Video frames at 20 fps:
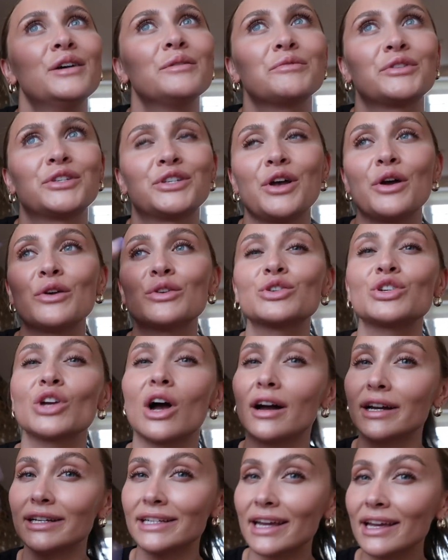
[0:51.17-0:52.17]
So
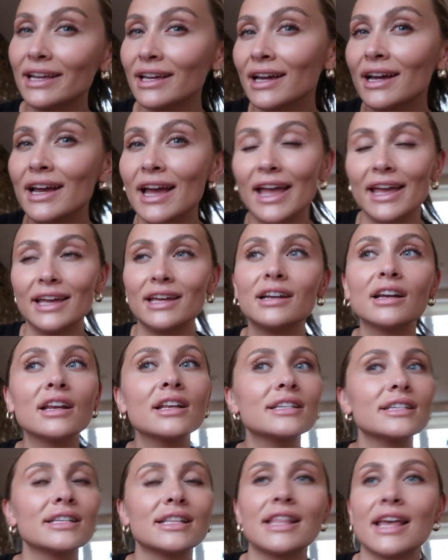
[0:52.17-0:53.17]
shiny.
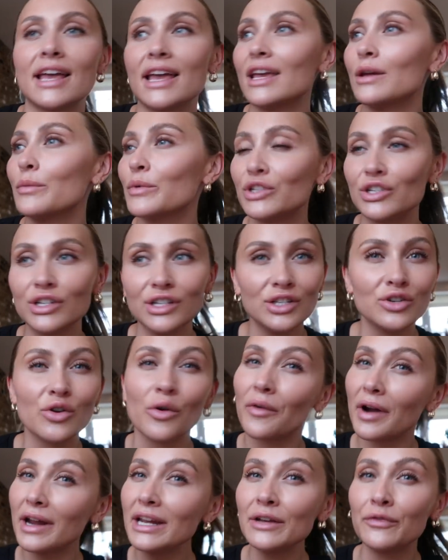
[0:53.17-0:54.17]
England in the heat, we're just
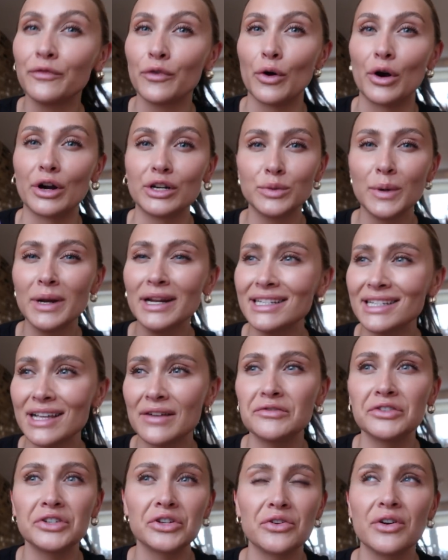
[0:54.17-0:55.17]
not ready for it.
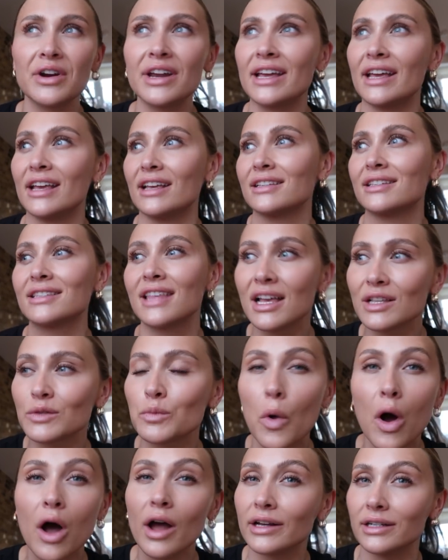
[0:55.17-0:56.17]
27 degrees, that's
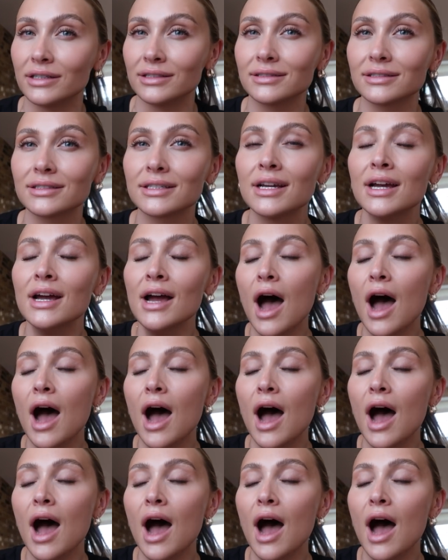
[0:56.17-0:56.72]
wild.